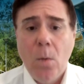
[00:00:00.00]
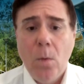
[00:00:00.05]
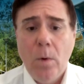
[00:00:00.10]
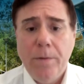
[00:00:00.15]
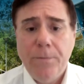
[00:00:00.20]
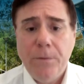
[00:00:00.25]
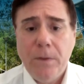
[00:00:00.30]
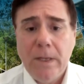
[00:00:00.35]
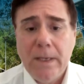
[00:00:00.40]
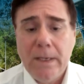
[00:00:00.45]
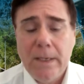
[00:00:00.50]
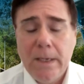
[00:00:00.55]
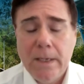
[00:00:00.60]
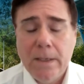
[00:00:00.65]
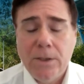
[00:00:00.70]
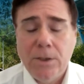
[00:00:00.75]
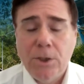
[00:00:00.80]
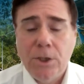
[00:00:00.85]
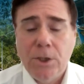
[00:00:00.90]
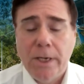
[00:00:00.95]
with the
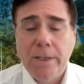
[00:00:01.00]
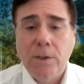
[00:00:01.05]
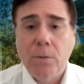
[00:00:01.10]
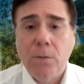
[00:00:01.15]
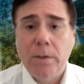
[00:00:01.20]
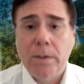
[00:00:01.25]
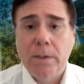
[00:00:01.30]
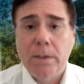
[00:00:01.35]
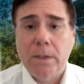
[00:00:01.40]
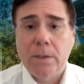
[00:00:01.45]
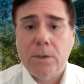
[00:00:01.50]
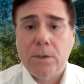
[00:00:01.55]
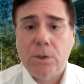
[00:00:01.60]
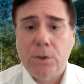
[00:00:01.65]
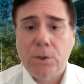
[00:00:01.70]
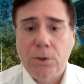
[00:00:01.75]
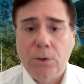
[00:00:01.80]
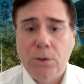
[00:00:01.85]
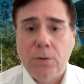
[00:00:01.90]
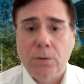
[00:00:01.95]
genuine
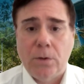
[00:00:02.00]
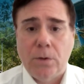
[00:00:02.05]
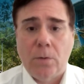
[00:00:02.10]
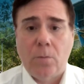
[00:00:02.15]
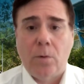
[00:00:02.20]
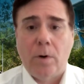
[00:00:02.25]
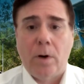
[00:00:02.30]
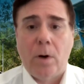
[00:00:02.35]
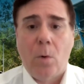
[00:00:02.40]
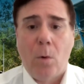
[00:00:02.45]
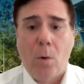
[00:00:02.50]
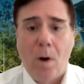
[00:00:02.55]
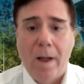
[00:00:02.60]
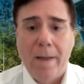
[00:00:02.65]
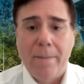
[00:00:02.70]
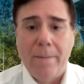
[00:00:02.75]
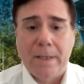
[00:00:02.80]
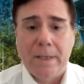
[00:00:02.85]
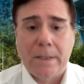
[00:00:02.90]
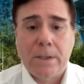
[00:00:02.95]
student
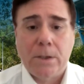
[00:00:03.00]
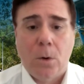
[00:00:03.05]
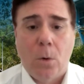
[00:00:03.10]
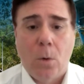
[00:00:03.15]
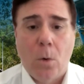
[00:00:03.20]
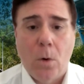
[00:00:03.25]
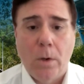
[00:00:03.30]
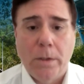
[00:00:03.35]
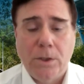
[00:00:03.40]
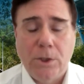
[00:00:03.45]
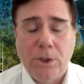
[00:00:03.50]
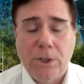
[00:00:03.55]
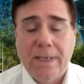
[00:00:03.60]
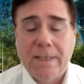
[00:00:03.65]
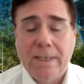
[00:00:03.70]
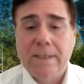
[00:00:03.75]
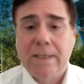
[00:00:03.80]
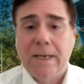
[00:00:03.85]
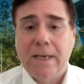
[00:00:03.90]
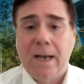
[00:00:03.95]
requirement, or
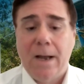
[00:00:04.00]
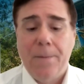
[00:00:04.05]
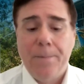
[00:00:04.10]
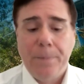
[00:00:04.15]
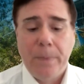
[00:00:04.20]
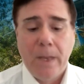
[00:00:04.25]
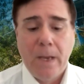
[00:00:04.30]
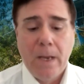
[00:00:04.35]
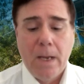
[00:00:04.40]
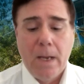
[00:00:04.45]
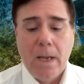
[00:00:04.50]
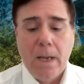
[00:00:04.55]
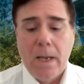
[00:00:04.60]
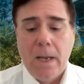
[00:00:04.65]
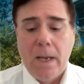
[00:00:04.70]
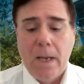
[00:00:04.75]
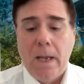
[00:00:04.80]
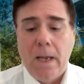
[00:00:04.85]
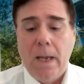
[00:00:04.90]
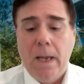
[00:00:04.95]
GSR.
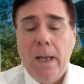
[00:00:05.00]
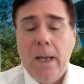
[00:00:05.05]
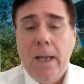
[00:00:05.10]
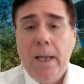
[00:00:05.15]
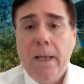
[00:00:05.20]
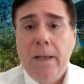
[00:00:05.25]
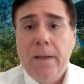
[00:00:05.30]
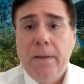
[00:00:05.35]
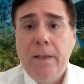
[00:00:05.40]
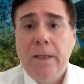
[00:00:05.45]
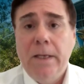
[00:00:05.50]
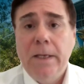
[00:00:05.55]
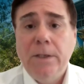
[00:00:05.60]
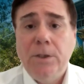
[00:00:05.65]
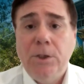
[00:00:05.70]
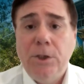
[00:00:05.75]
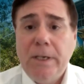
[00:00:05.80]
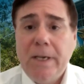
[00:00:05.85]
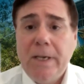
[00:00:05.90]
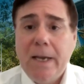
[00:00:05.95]
The
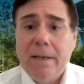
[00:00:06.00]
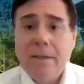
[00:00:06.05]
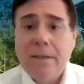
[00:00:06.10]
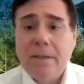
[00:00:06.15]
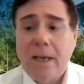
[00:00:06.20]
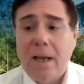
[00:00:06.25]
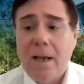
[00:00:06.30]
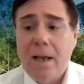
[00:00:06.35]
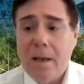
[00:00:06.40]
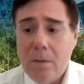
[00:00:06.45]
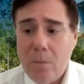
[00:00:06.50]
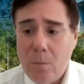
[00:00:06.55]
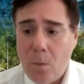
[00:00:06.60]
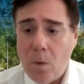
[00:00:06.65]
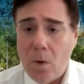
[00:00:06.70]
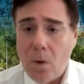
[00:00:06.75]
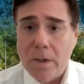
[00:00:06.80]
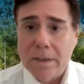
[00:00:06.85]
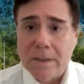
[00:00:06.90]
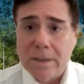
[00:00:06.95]
GSR
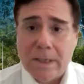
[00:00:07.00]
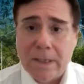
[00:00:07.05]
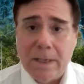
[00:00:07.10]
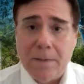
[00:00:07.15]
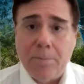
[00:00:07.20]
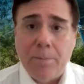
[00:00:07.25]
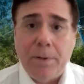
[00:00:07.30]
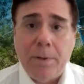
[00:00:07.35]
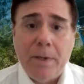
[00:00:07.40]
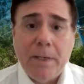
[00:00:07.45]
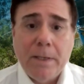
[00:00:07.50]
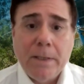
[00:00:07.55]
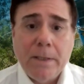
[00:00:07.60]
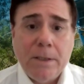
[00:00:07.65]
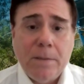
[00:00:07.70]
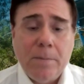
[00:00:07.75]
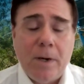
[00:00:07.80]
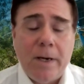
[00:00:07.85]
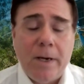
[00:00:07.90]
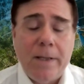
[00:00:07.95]
was
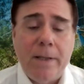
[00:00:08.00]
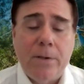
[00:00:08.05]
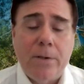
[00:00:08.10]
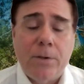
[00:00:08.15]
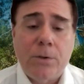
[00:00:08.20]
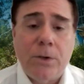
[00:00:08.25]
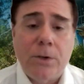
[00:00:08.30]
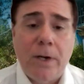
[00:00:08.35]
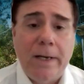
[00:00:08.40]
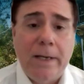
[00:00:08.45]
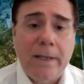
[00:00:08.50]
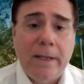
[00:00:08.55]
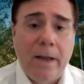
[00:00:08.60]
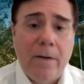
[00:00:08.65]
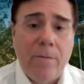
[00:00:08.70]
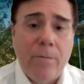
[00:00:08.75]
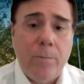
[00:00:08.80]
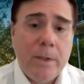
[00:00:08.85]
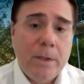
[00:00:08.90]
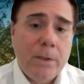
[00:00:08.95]
implemented by the Australian
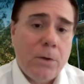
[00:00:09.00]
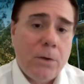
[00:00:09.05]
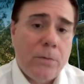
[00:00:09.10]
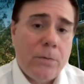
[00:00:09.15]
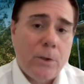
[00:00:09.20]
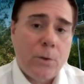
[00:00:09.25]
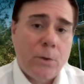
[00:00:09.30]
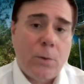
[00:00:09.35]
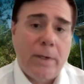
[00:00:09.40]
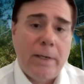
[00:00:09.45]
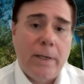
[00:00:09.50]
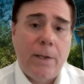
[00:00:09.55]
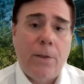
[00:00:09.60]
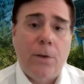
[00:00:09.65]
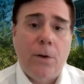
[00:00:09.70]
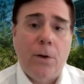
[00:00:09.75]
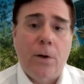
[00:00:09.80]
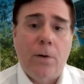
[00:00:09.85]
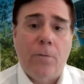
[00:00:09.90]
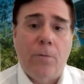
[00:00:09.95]
government on the
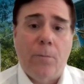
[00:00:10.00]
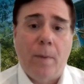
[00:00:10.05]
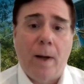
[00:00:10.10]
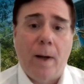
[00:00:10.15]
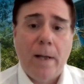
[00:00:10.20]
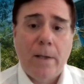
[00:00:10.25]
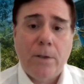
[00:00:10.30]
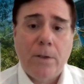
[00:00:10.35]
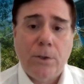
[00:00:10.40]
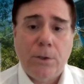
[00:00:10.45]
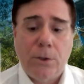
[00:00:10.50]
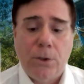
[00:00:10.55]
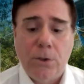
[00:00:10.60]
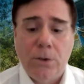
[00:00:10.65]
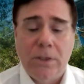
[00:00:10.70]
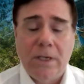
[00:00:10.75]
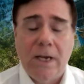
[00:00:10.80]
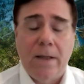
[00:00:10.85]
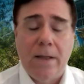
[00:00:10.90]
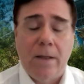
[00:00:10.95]
23rd of March
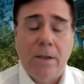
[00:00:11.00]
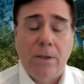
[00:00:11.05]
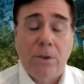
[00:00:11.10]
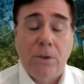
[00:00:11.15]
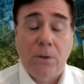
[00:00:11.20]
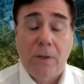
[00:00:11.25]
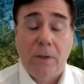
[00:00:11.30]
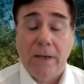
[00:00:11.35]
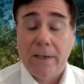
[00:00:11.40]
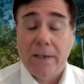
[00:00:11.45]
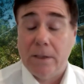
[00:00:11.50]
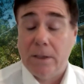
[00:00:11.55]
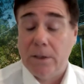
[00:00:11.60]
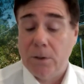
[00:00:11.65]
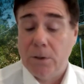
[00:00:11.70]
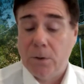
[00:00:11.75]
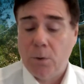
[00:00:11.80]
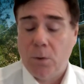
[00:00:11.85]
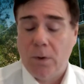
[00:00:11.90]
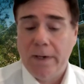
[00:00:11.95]

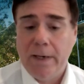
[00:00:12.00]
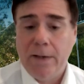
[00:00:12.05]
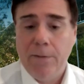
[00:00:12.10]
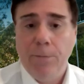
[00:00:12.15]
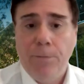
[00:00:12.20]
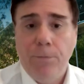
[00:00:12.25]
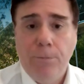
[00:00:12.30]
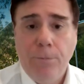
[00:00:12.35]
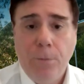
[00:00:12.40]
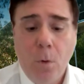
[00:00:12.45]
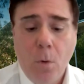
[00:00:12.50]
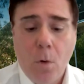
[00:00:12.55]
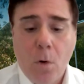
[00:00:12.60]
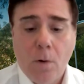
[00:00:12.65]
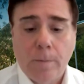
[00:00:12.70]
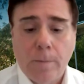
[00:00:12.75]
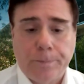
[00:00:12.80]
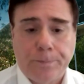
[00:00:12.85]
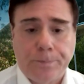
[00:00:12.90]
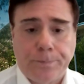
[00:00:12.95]

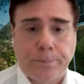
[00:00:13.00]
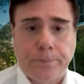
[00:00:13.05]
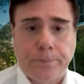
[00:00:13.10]
2024.